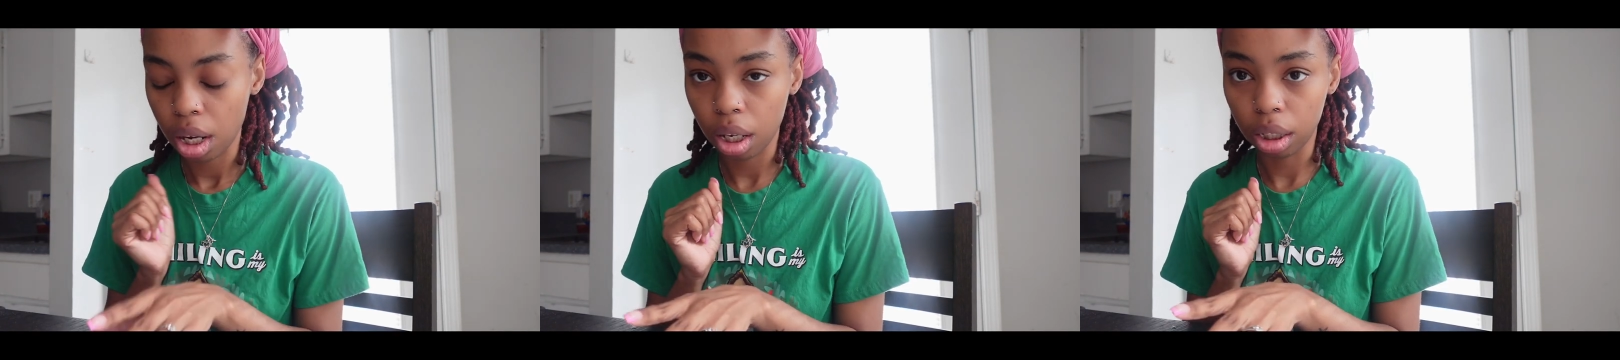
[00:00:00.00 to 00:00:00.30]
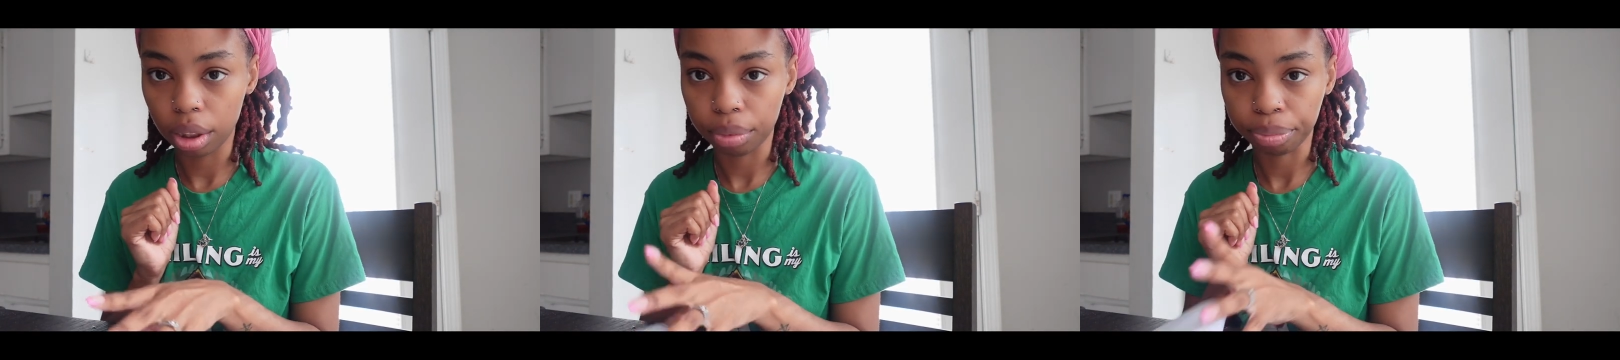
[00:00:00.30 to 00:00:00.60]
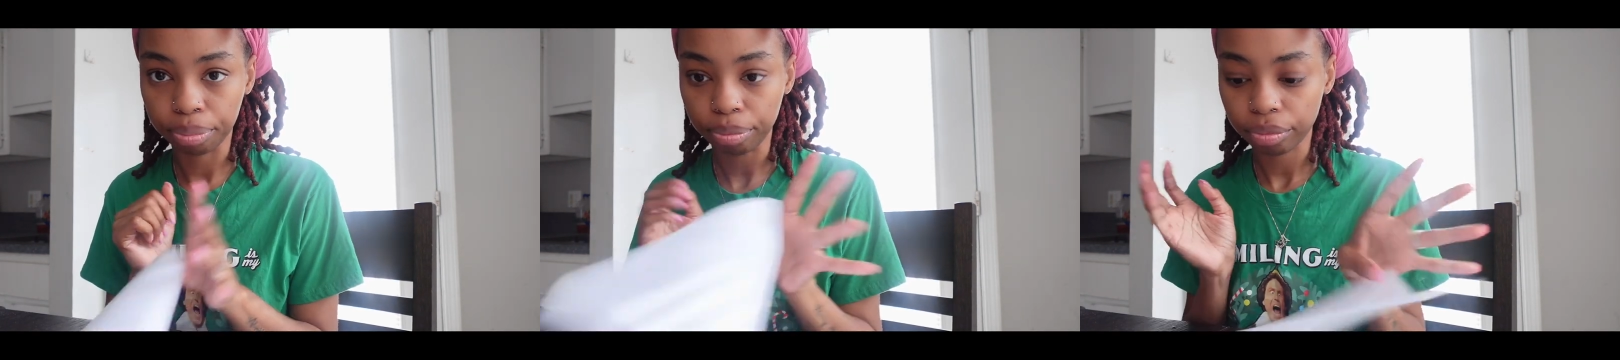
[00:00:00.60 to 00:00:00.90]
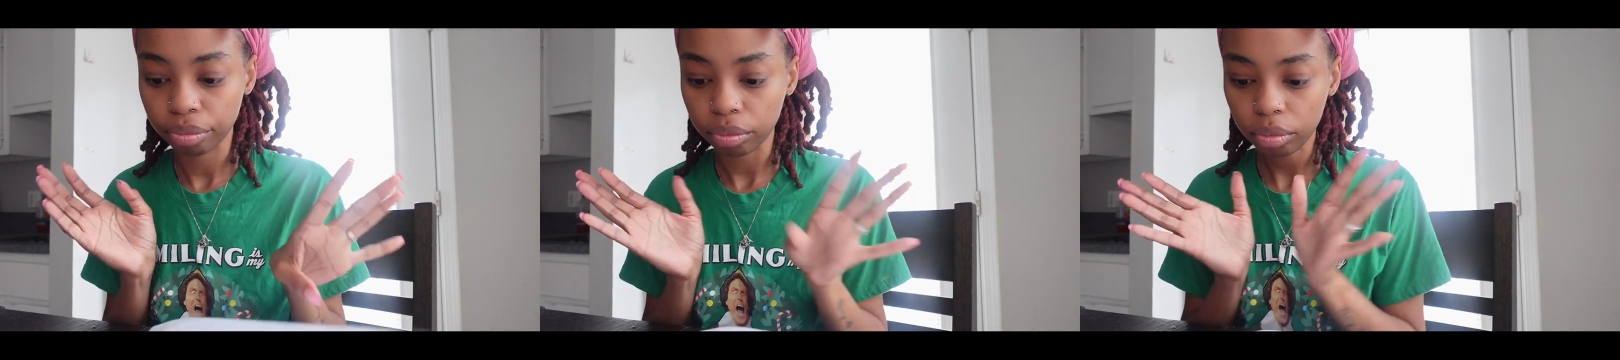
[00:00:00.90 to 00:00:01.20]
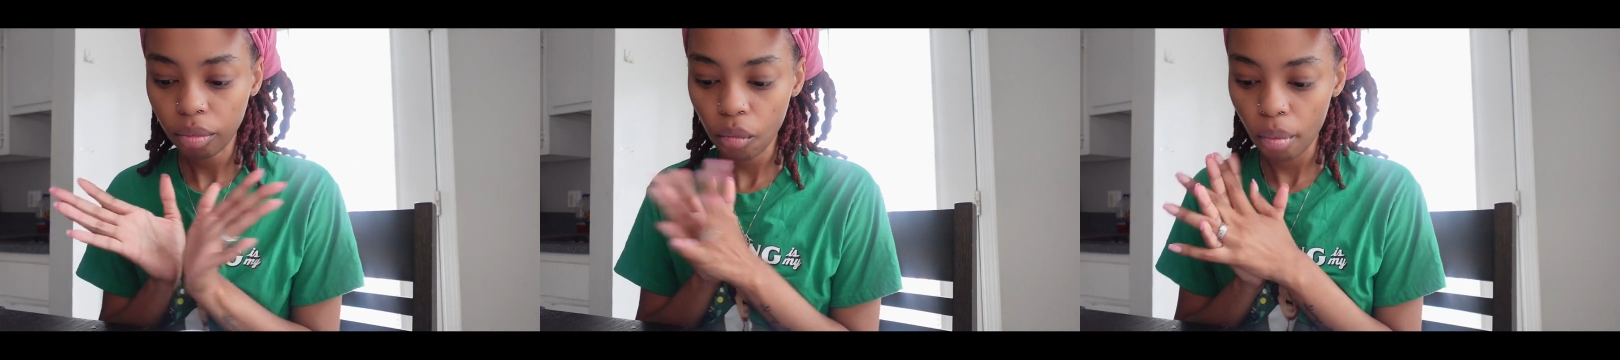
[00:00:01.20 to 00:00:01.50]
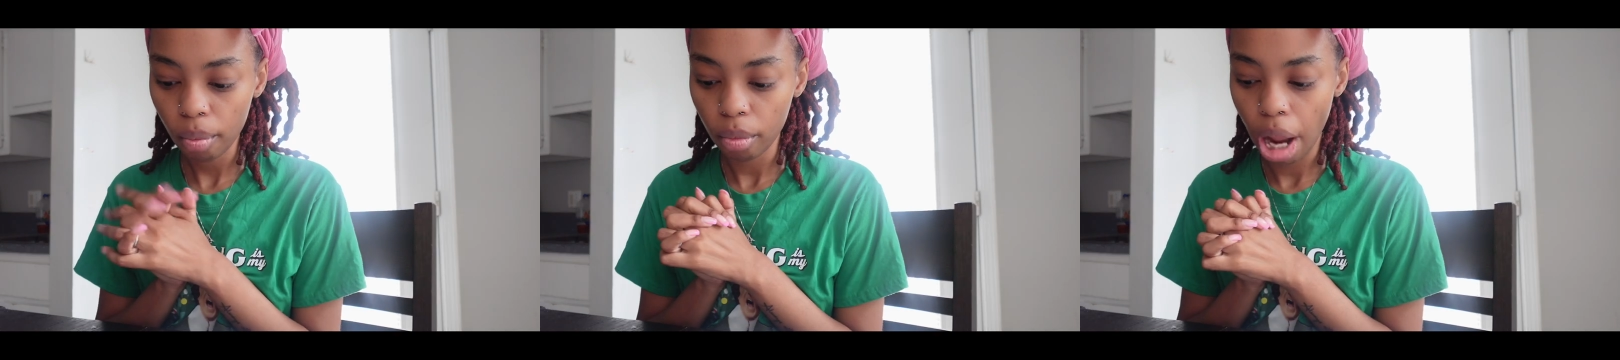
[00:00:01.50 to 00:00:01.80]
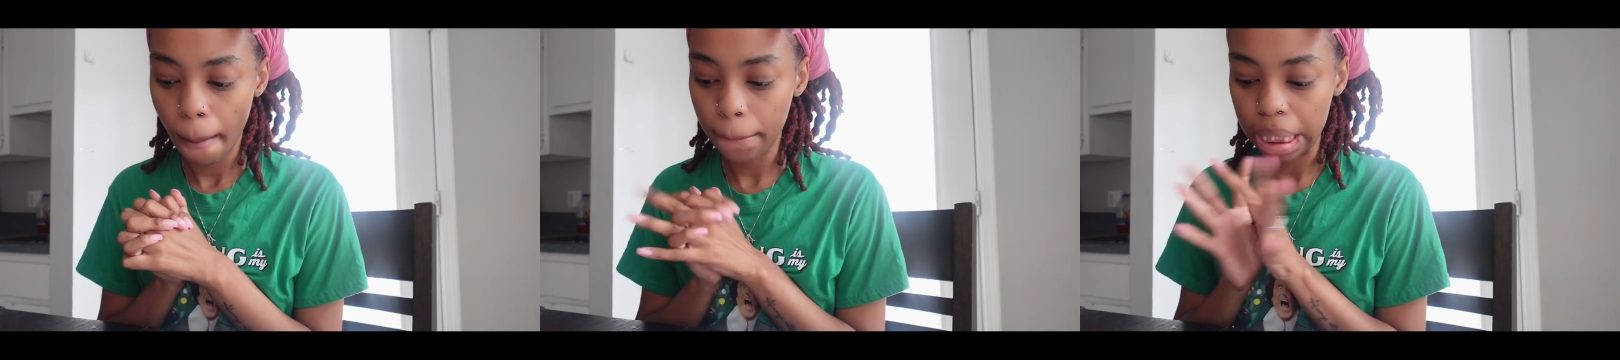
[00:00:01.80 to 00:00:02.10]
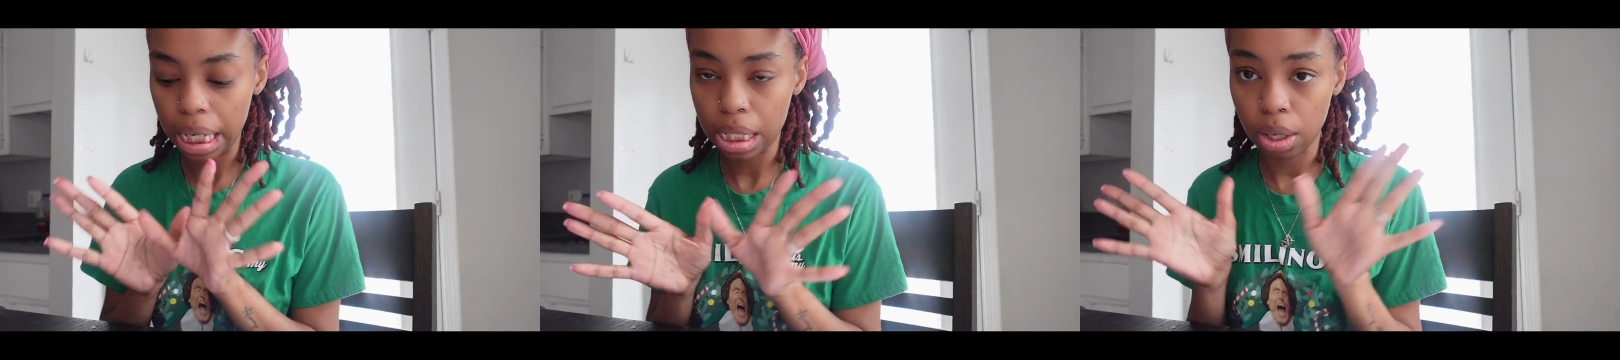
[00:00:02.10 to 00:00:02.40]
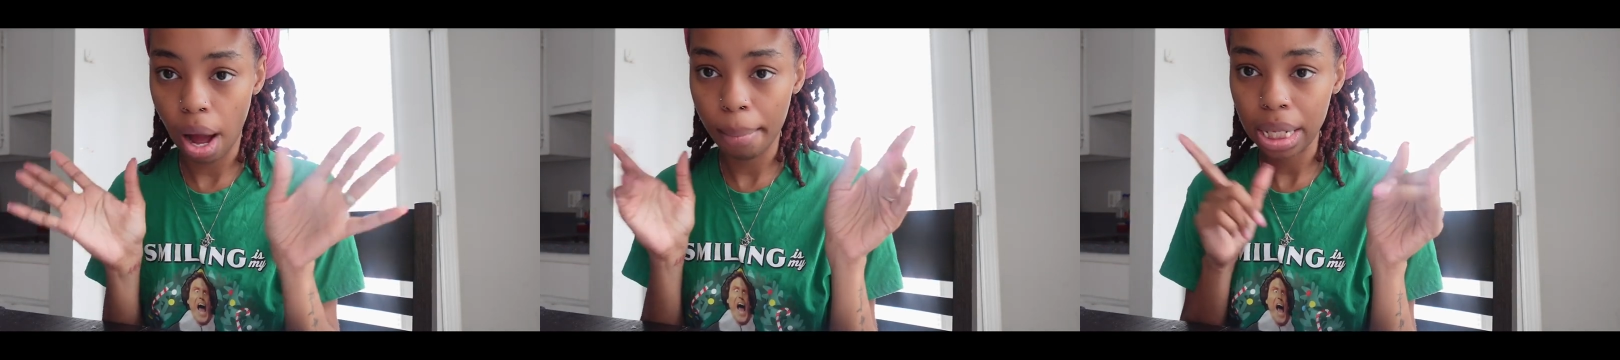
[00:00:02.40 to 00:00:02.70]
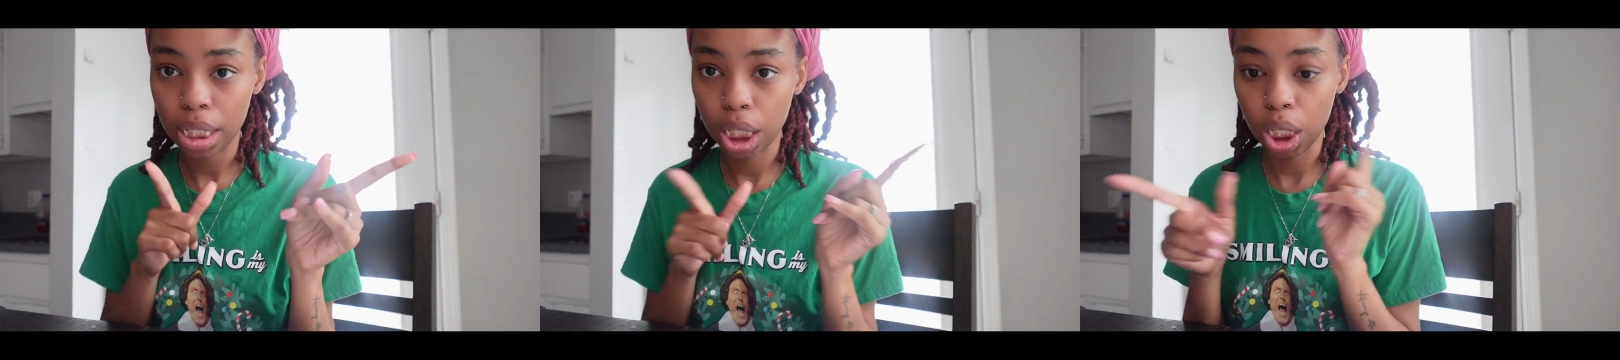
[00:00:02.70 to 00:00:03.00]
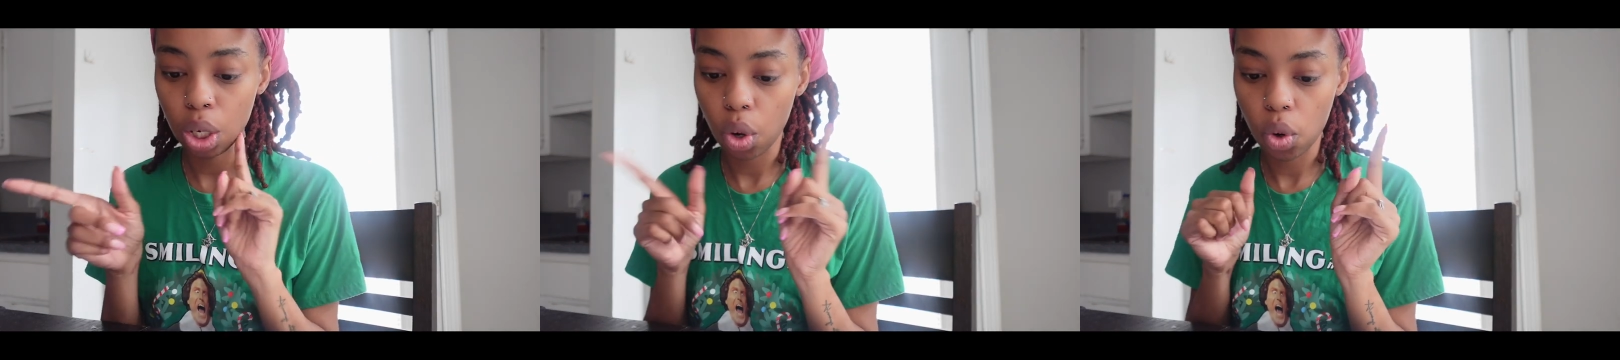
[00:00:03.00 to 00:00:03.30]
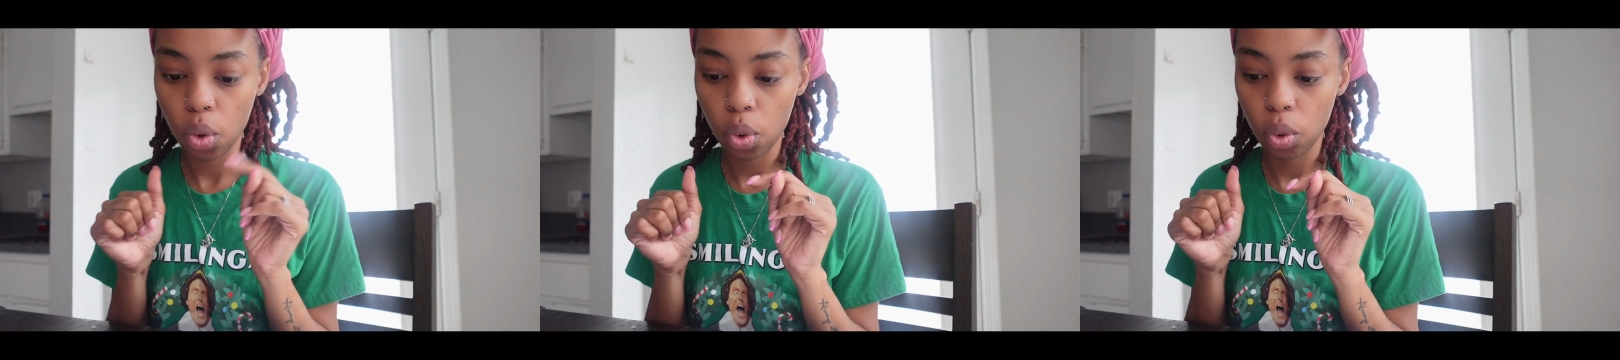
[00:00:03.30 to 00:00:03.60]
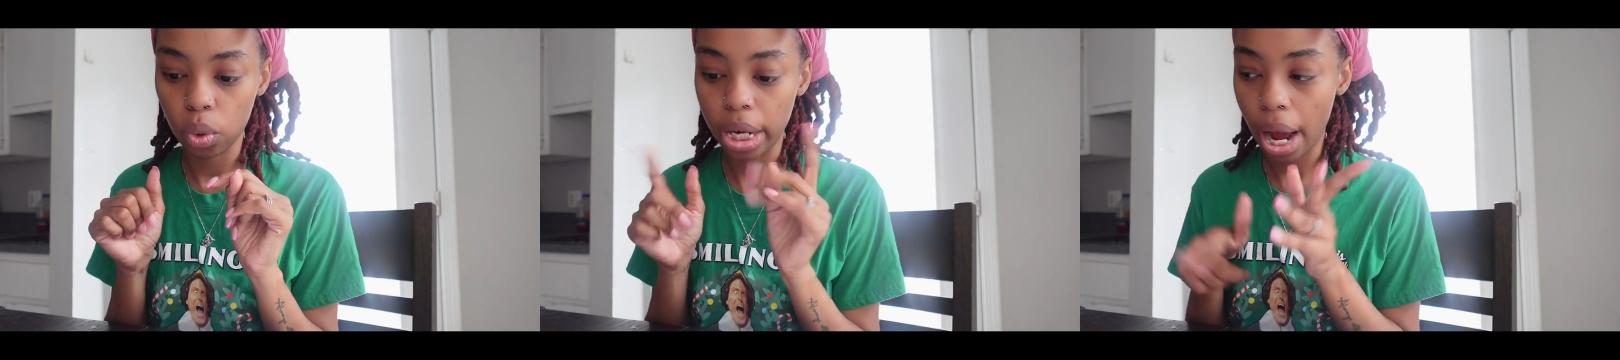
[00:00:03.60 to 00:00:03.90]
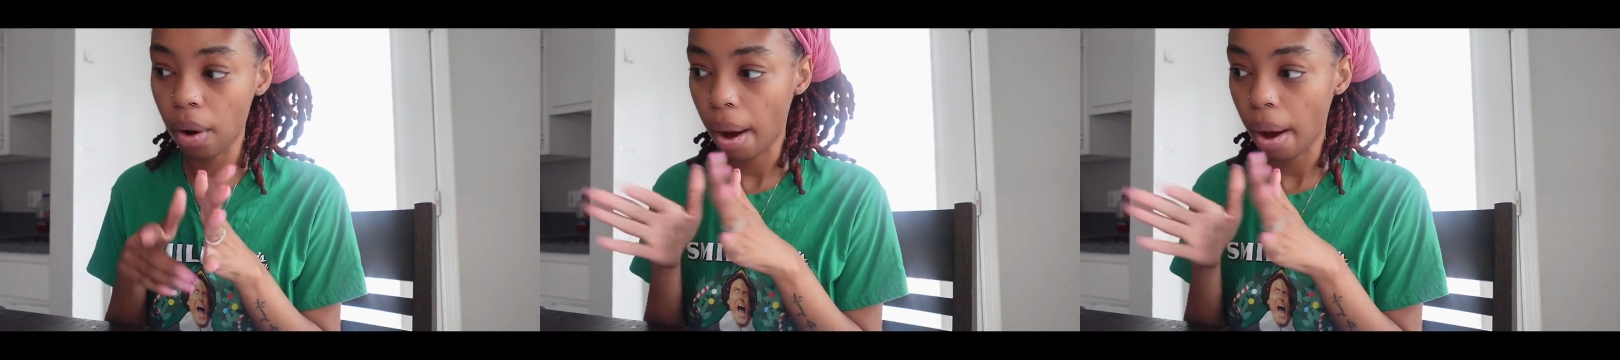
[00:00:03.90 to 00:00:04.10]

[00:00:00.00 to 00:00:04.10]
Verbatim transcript: Um, but yeah, so I'm about to go now.